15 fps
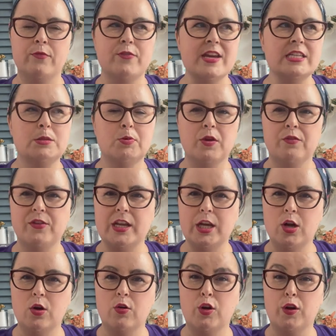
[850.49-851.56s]
Facebook
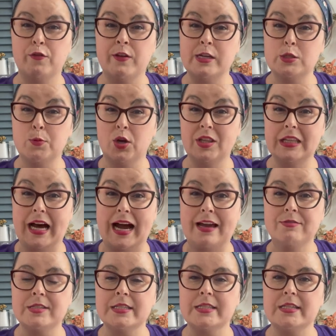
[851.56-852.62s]
video, her Facebook
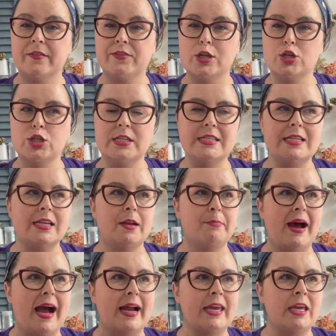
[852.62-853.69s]
lives and stuff that she did
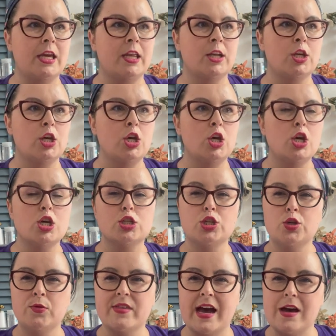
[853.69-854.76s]
back in
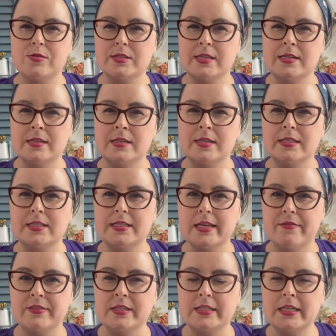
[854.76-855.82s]
two thousand
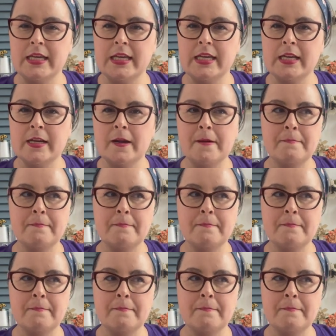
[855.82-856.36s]
seventeen.